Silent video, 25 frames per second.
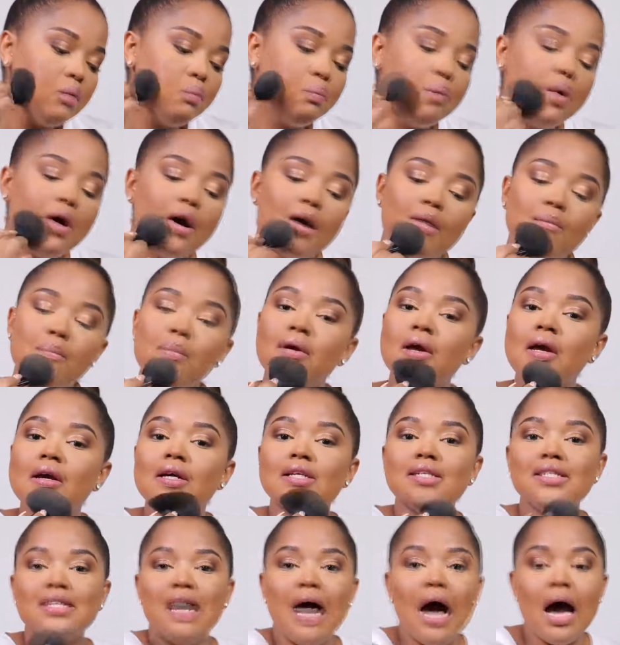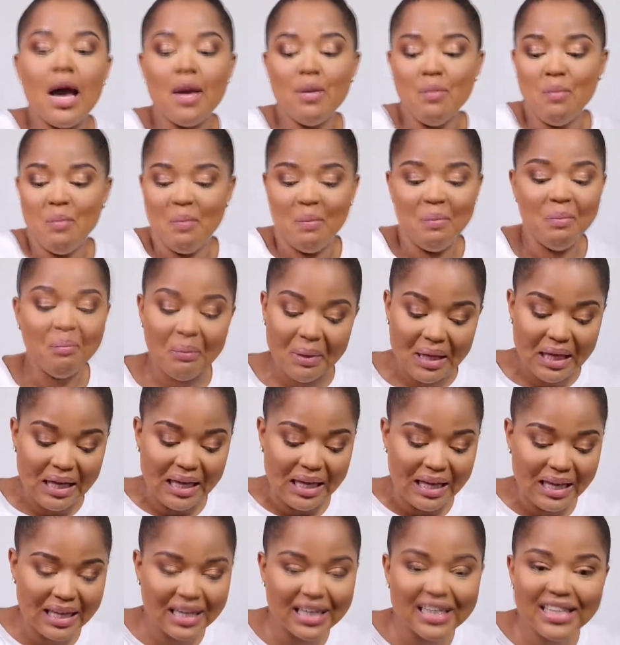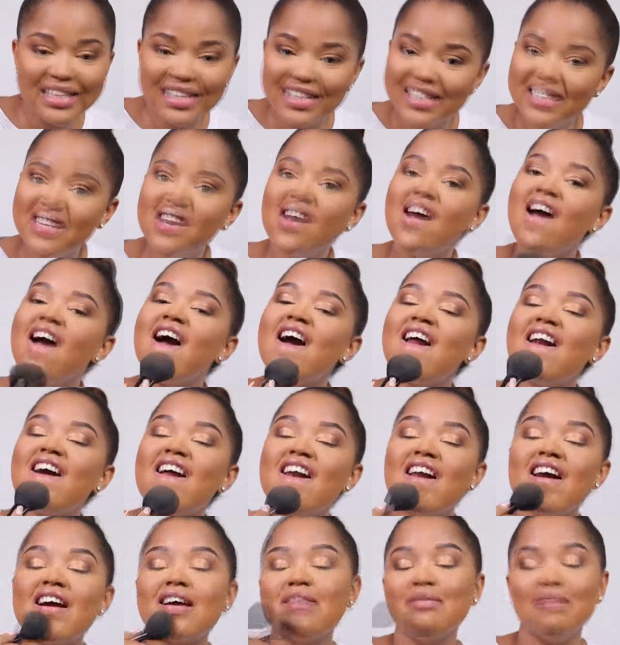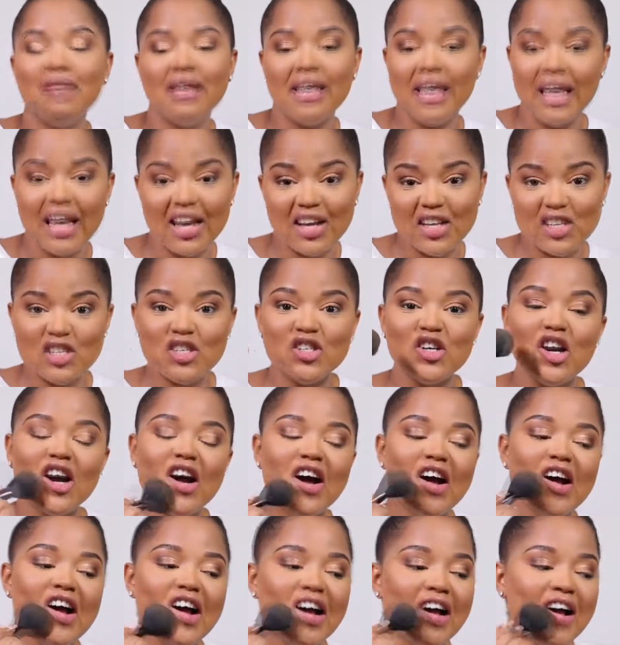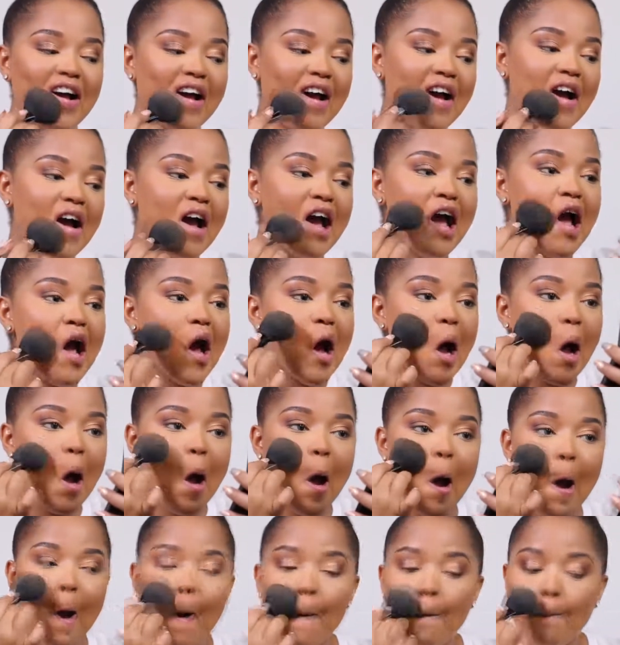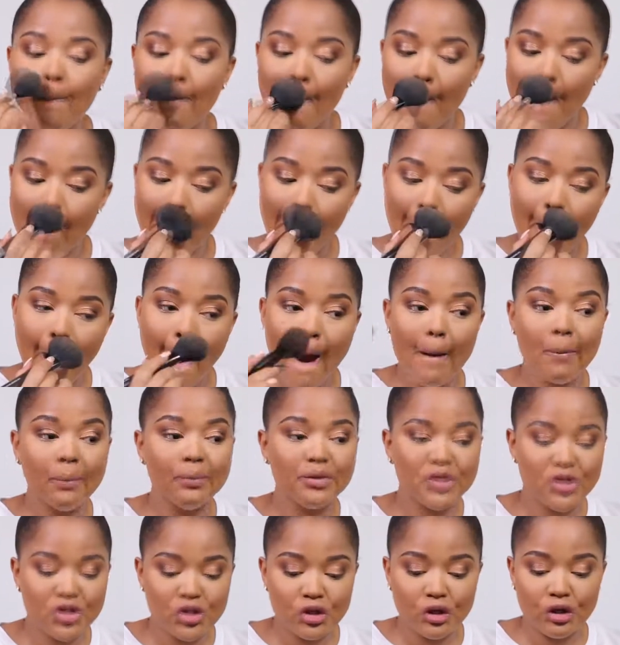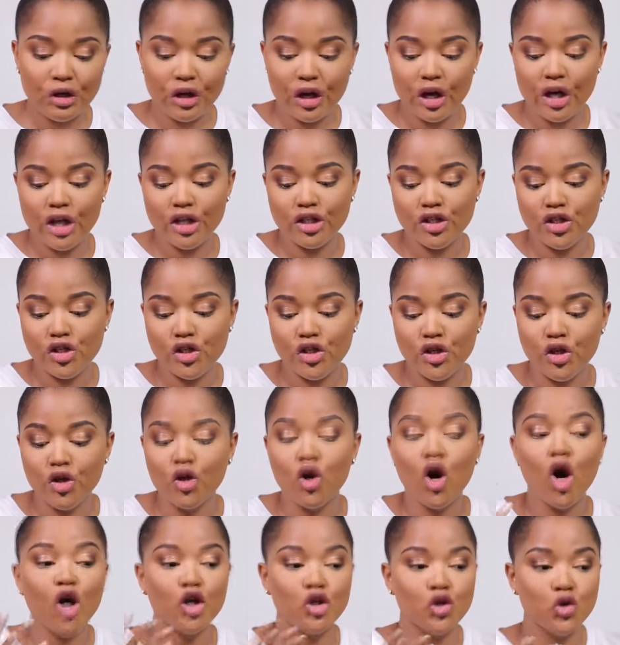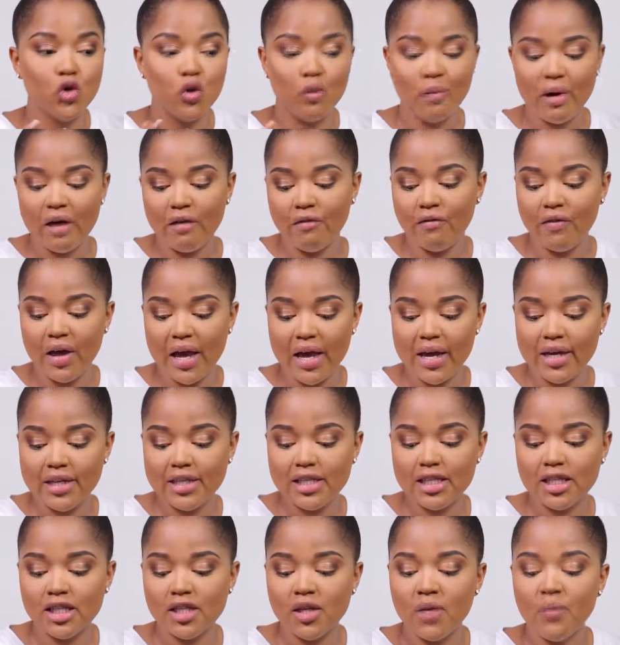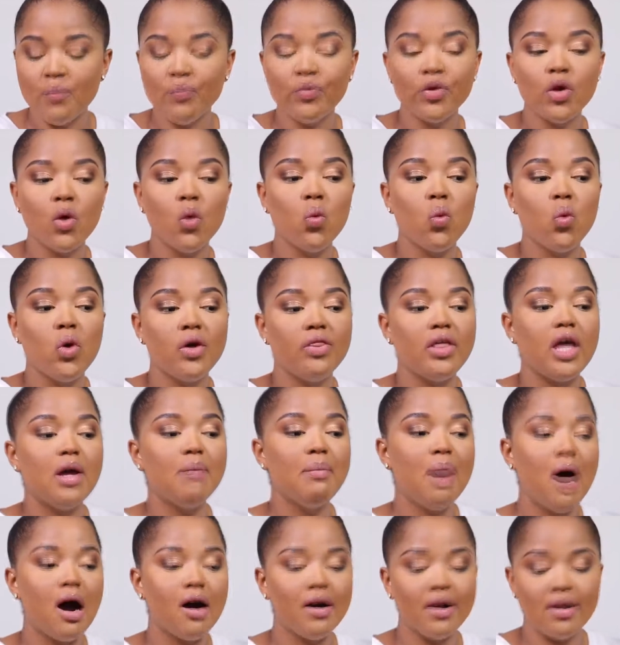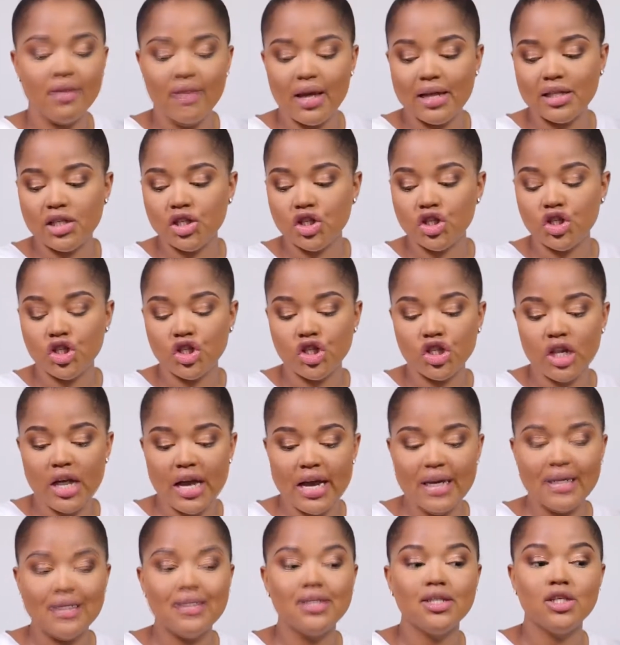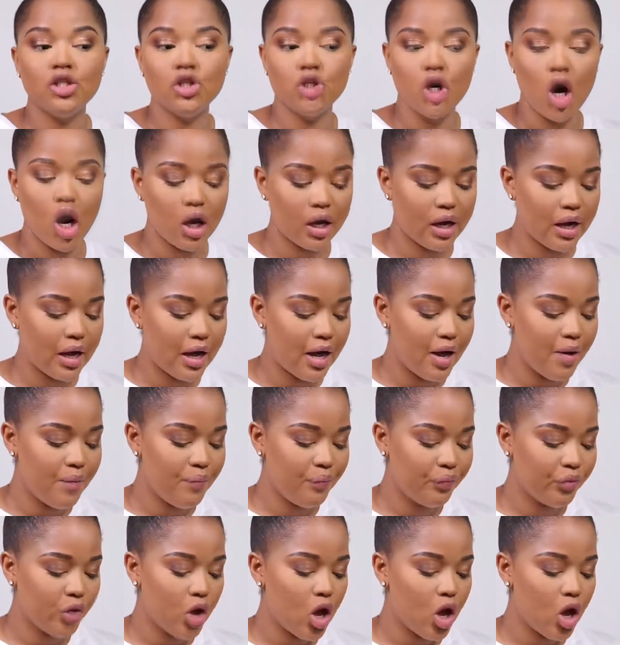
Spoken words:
But because I'm me and I like being extra, I'm still going to contour my face with a powder that's a shade darker.